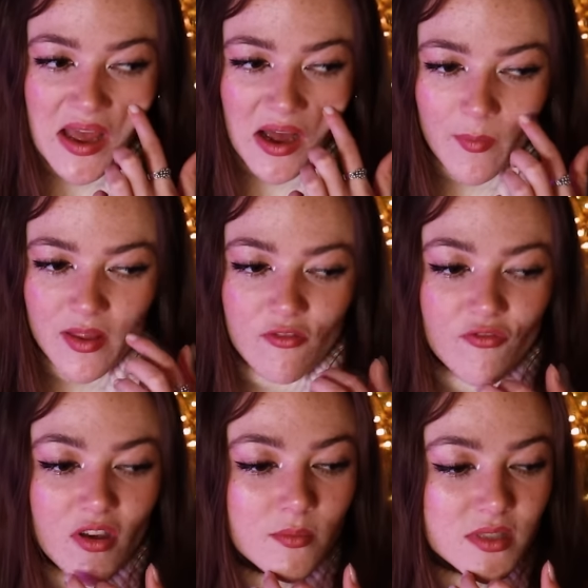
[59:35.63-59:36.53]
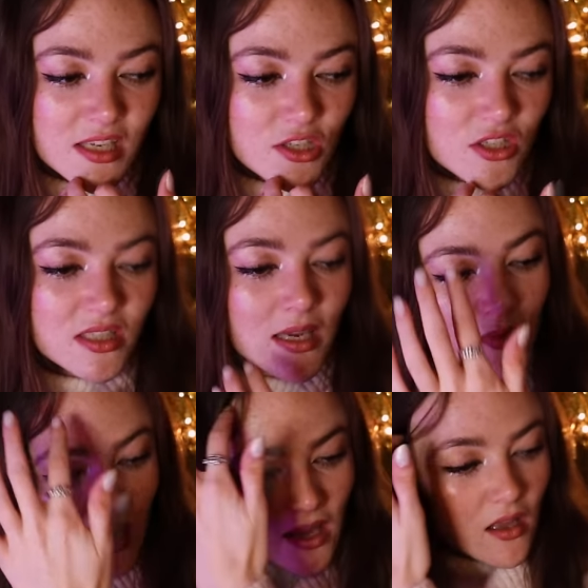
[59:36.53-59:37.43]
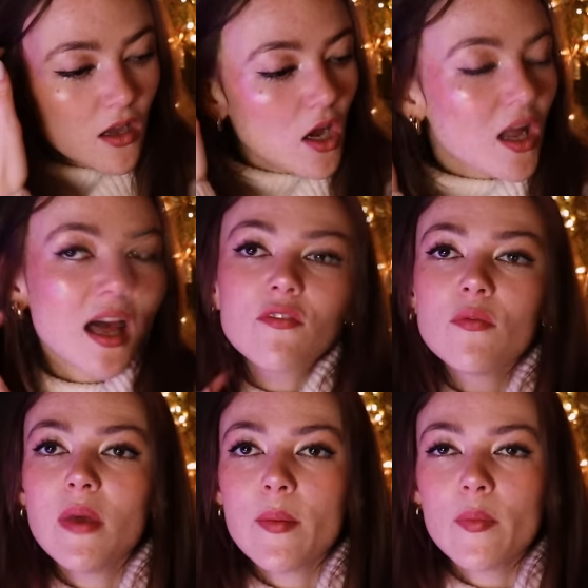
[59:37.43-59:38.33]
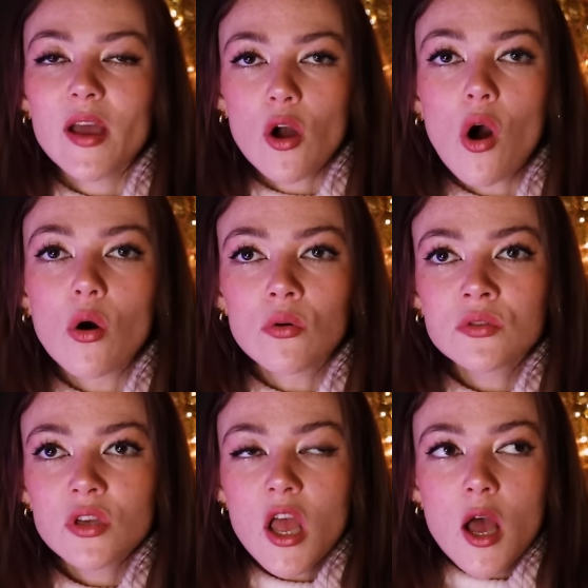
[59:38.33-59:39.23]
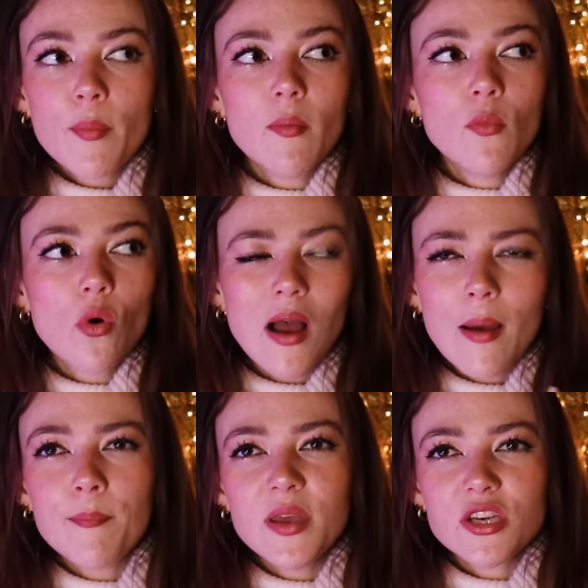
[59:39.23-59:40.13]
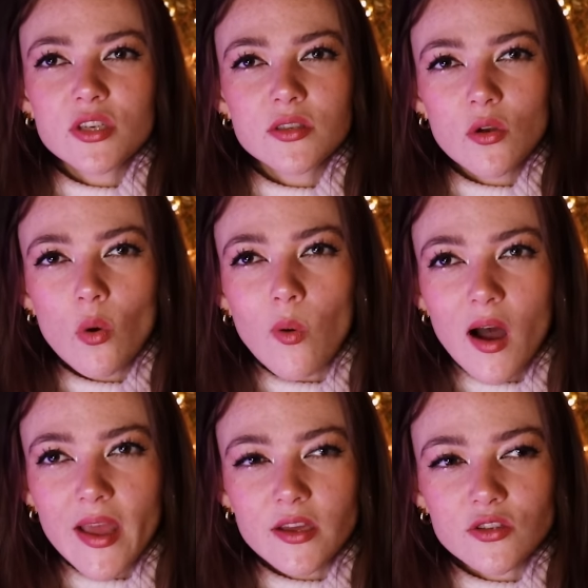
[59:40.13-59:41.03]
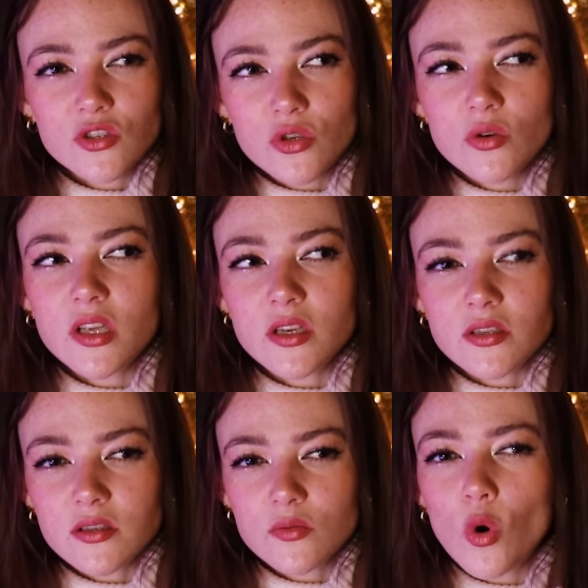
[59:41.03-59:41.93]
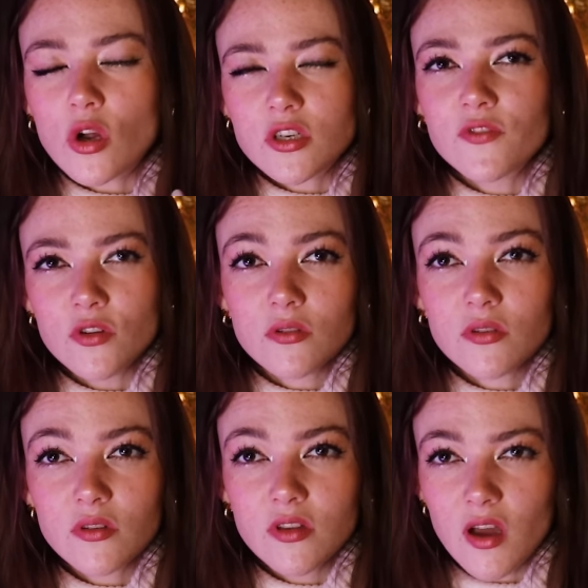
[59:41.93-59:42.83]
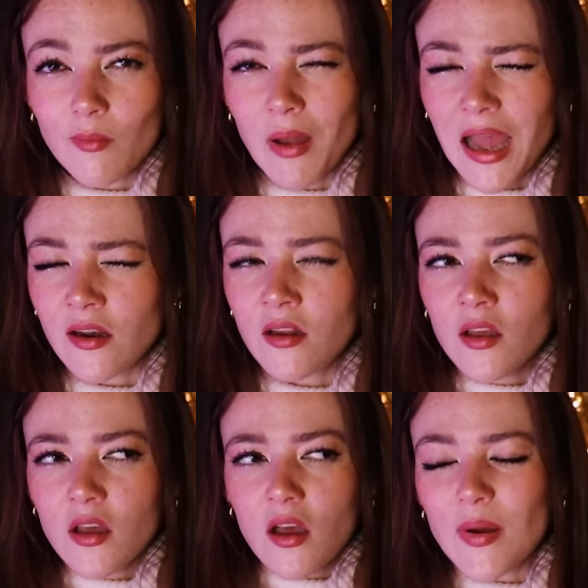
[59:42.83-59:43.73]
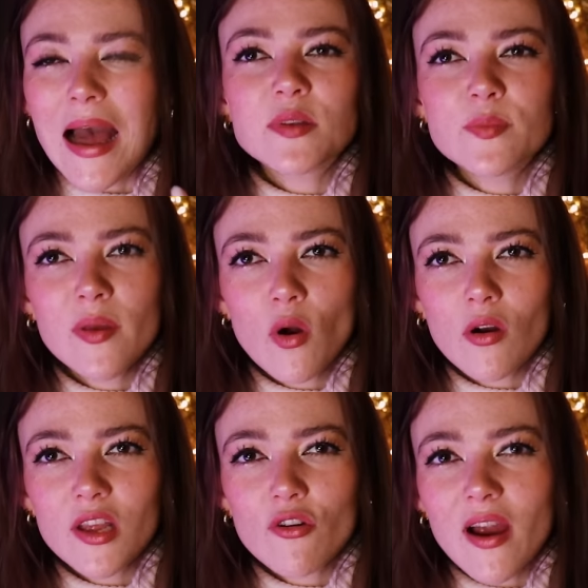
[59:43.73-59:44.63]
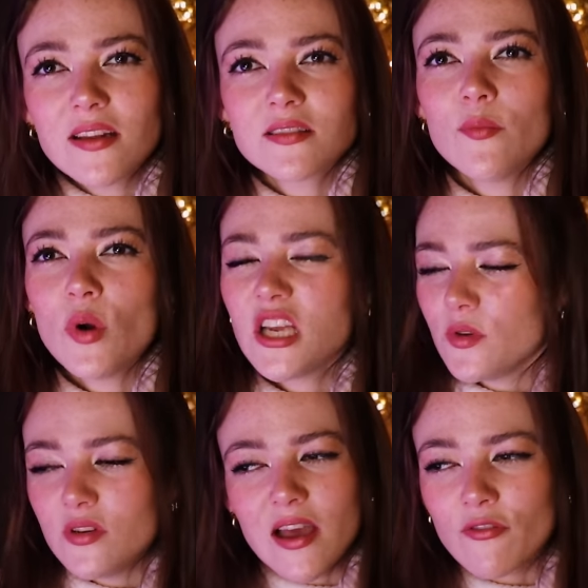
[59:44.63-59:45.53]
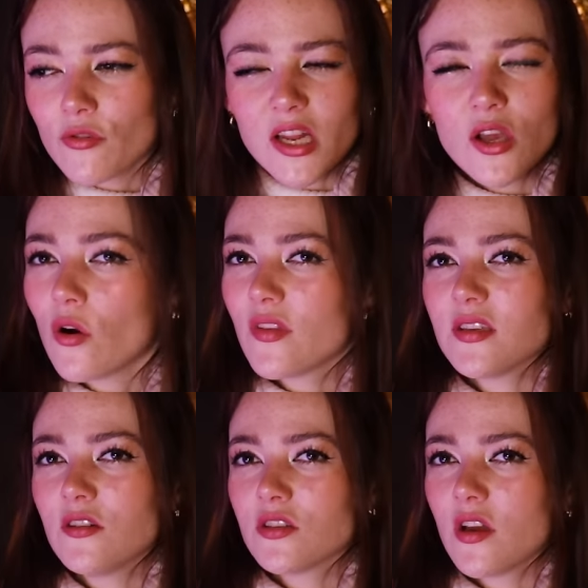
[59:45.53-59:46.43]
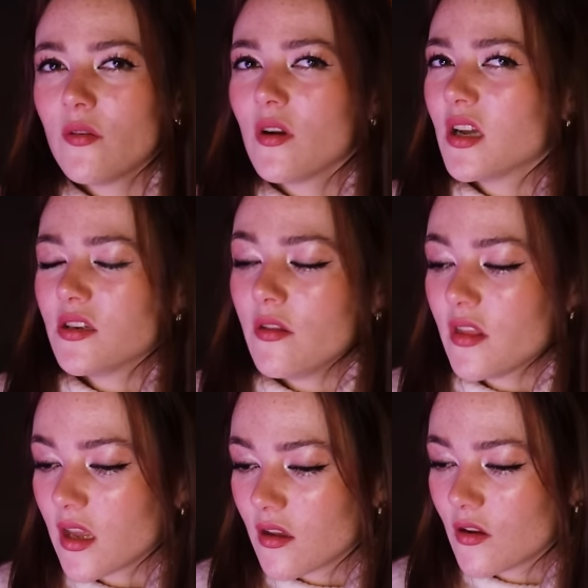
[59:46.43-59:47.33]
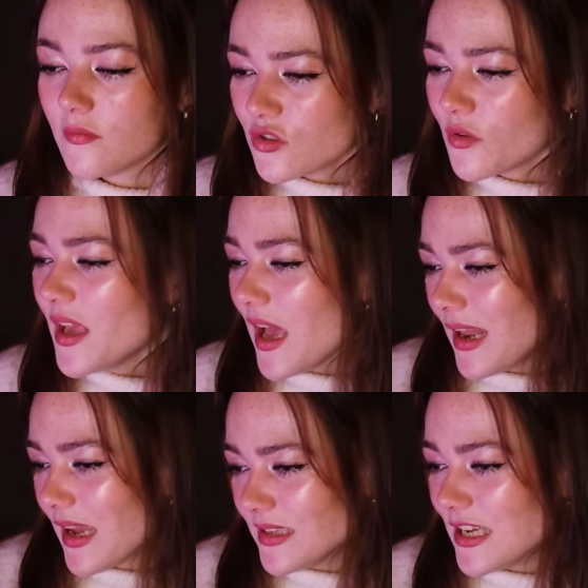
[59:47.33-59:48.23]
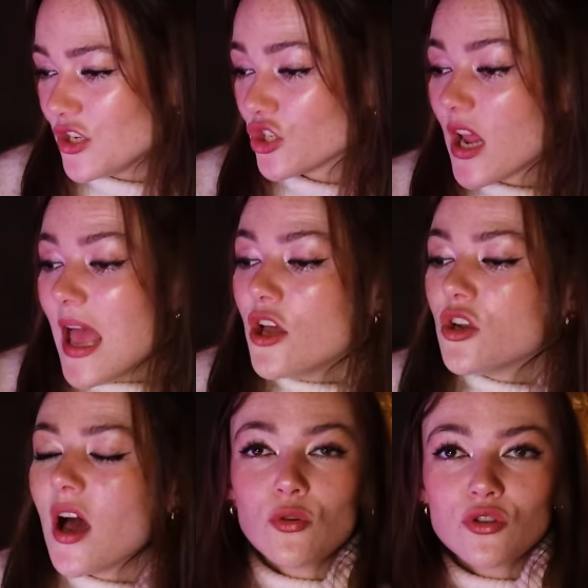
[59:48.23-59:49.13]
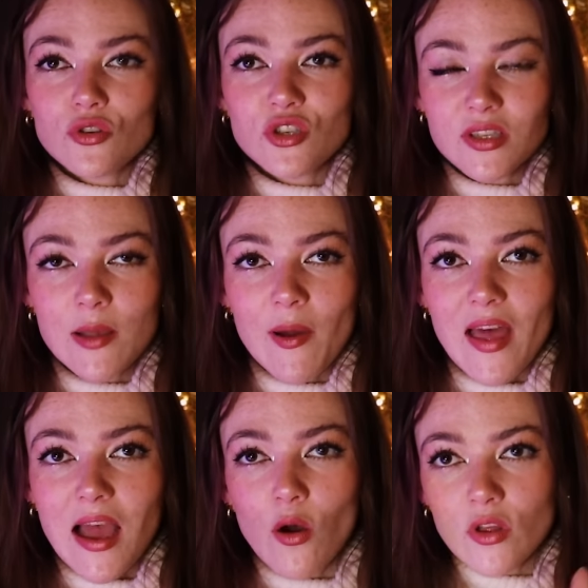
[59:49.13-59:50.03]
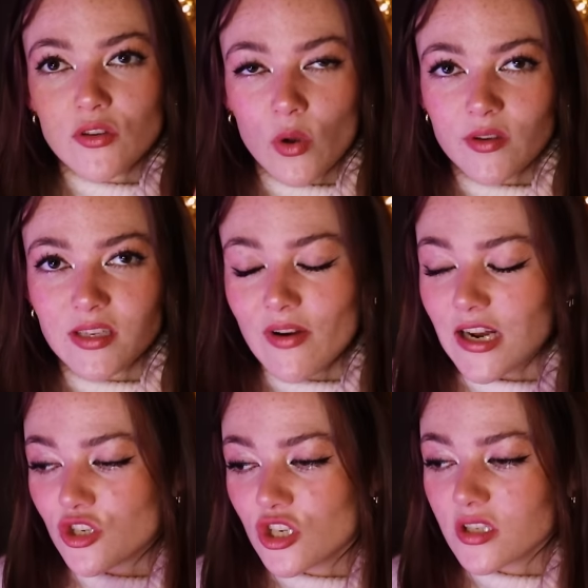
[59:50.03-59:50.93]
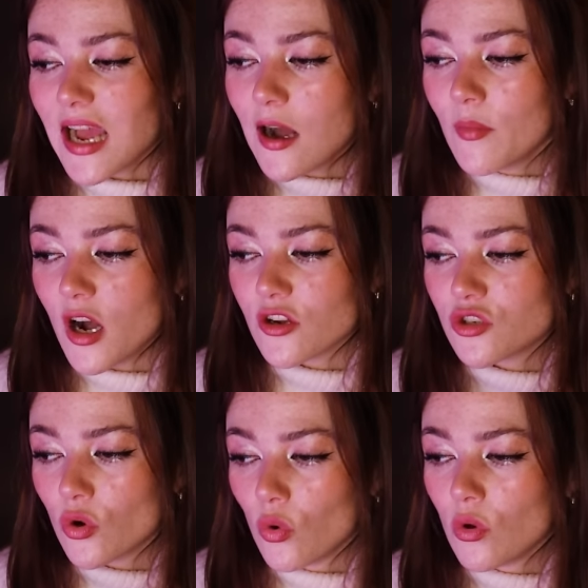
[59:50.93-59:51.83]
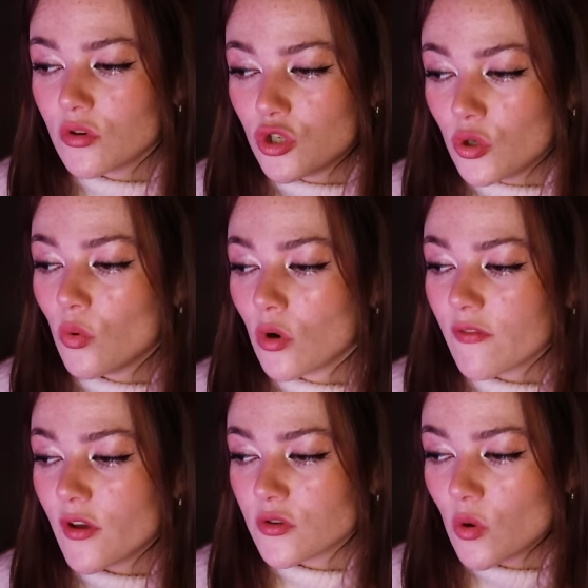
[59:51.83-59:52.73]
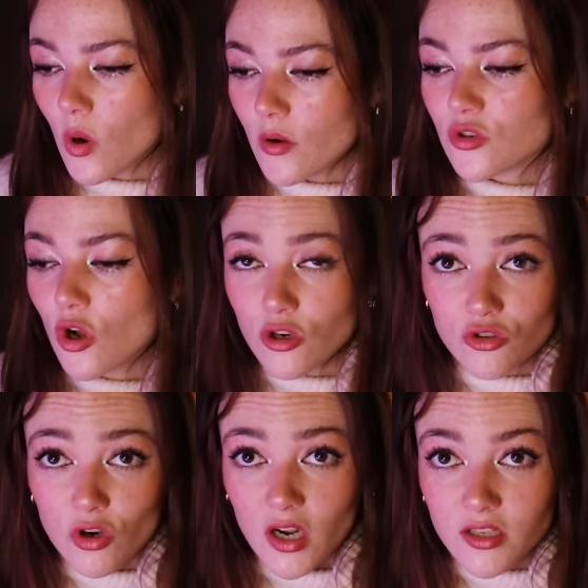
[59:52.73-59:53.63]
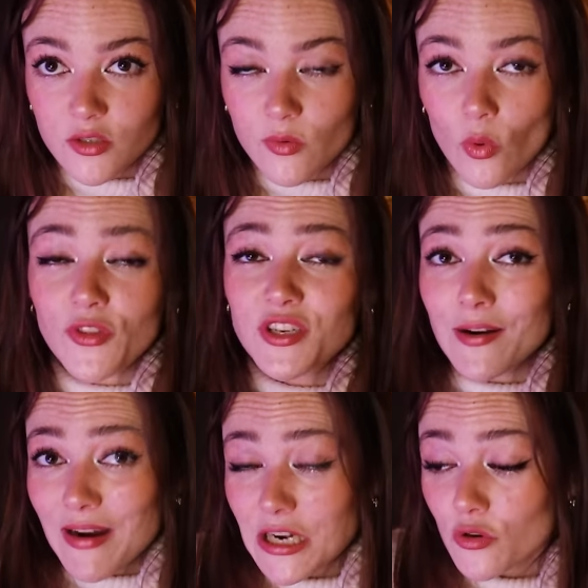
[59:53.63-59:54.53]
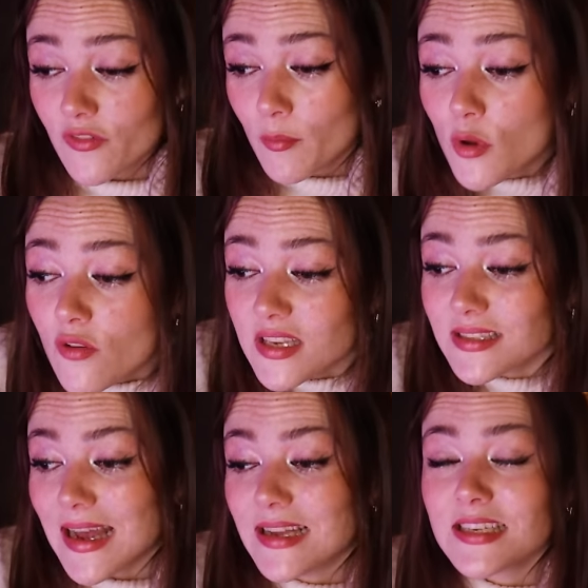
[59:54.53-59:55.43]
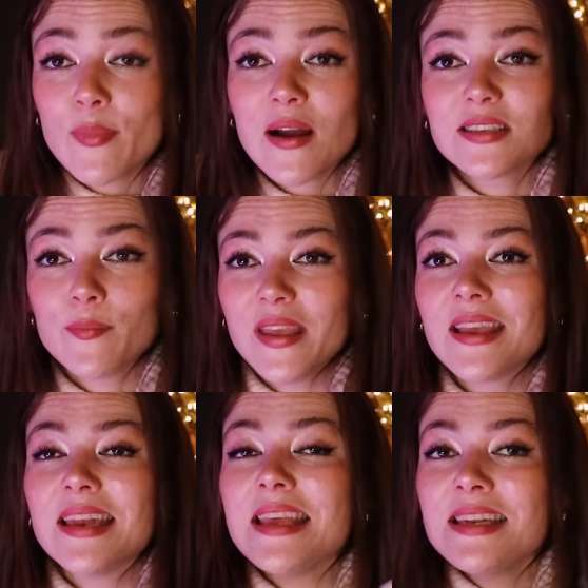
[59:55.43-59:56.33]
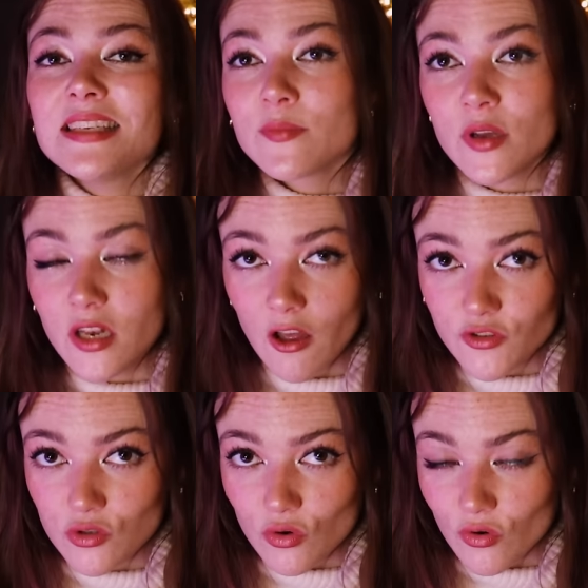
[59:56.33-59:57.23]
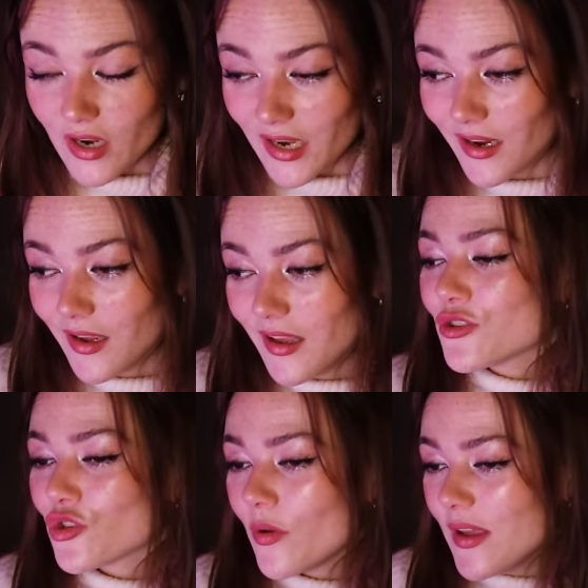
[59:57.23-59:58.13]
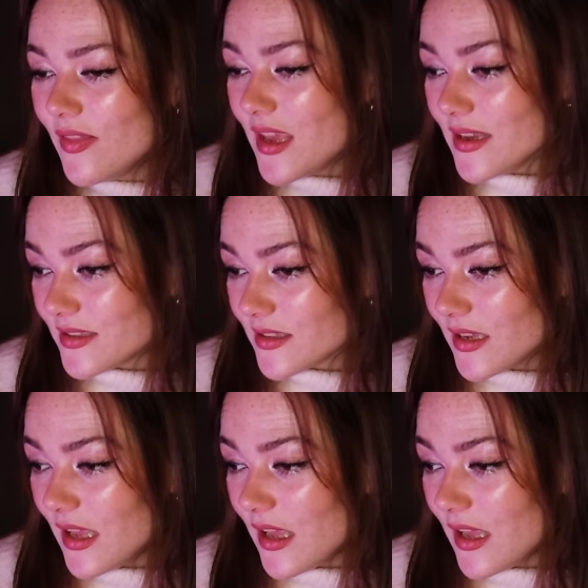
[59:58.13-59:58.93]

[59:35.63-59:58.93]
In the films, he just seemed like a kind of, maybe a bit cold, but more ambitious, quiet, studious, watchful young man. Perhaps a bit morally grey in some ways, but you never really got this undertone, I don't think. So yeah, like I said, just think about that. All those quotes I read, just how much do all of those quotes contrast with what the director of the movie said about it being an intimate love story? So in this,